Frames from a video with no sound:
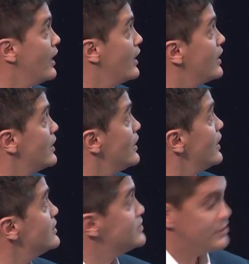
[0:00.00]

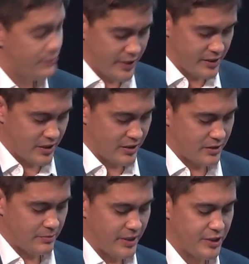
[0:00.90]
As
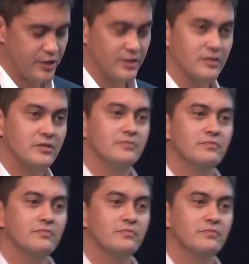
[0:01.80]
Teresa mentioned,